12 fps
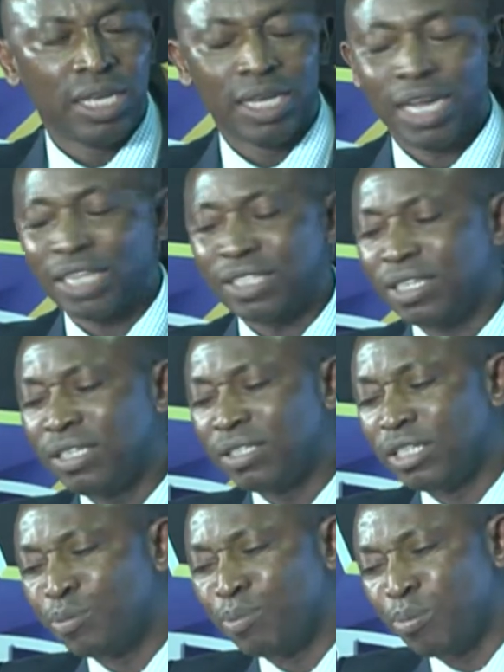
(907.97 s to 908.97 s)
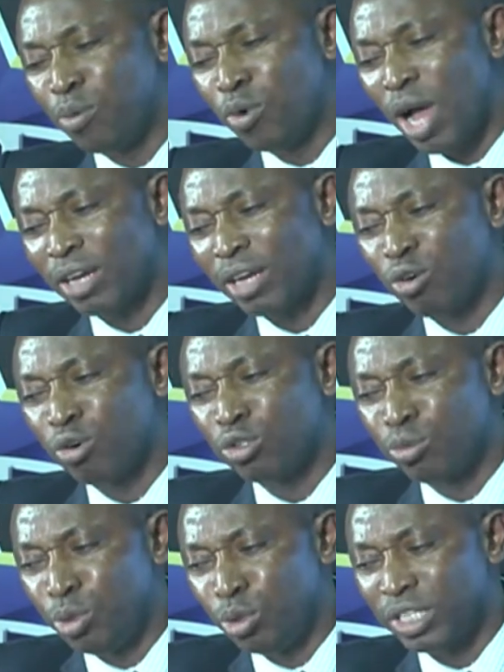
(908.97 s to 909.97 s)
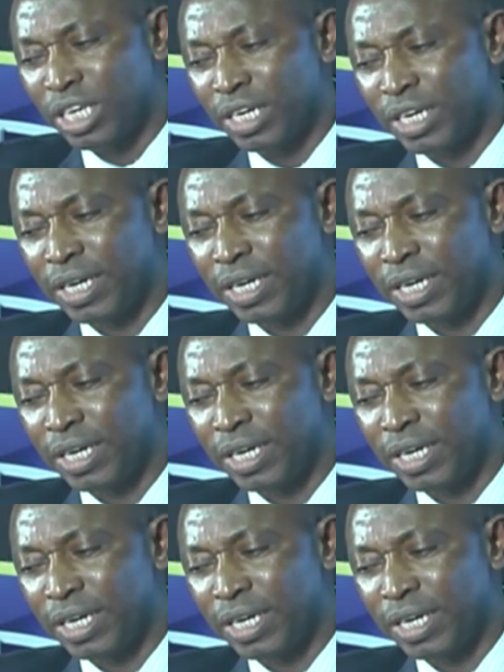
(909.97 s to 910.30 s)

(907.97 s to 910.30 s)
that since these people had contributed